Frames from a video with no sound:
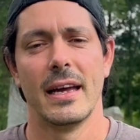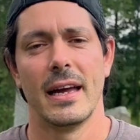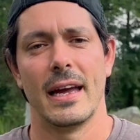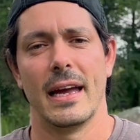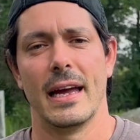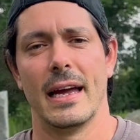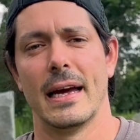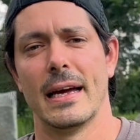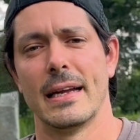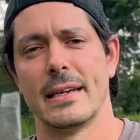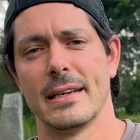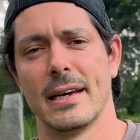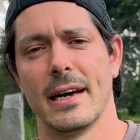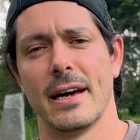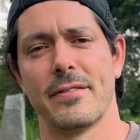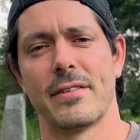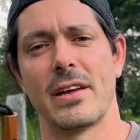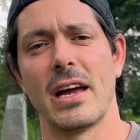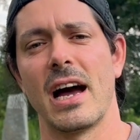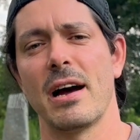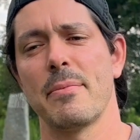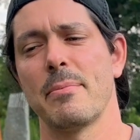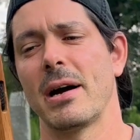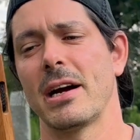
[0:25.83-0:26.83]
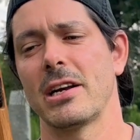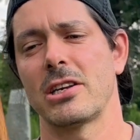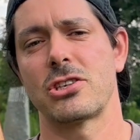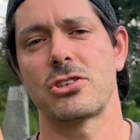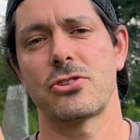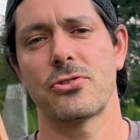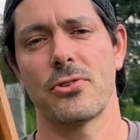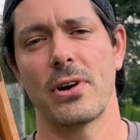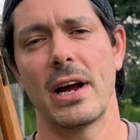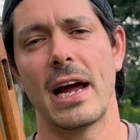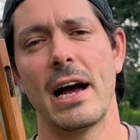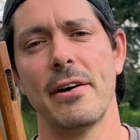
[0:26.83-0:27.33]
And I've got my
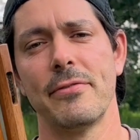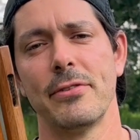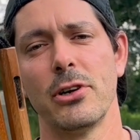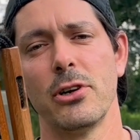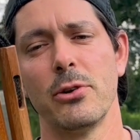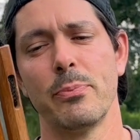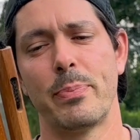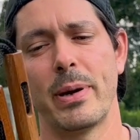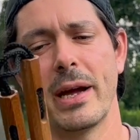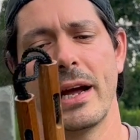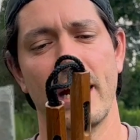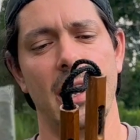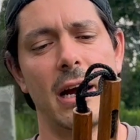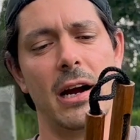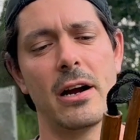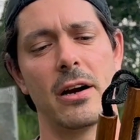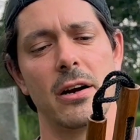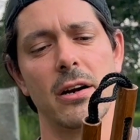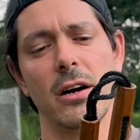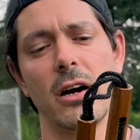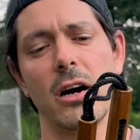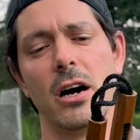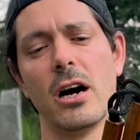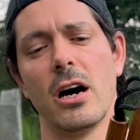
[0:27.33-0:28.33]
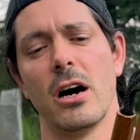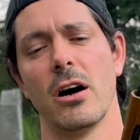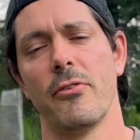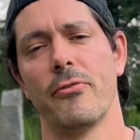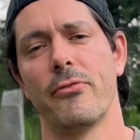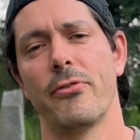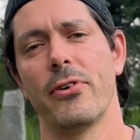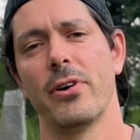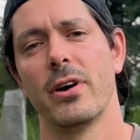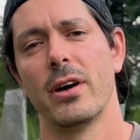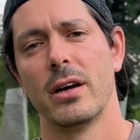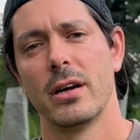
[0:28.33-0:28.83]
travel pair of
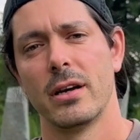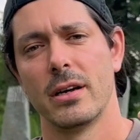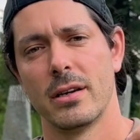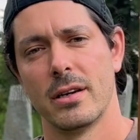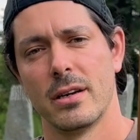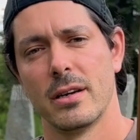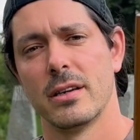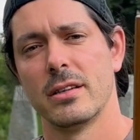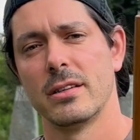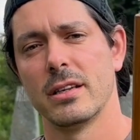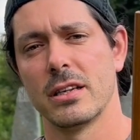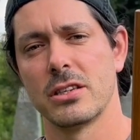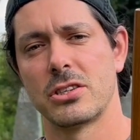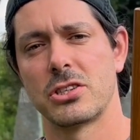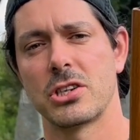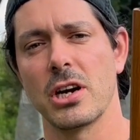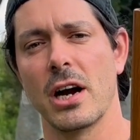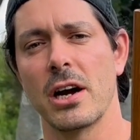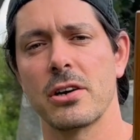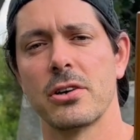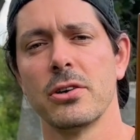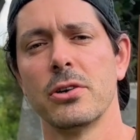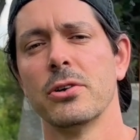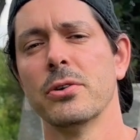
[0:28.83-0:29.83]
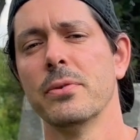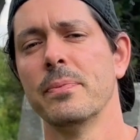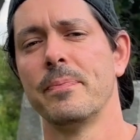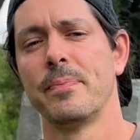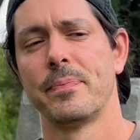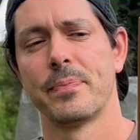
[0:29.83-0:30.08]
Nunchaku,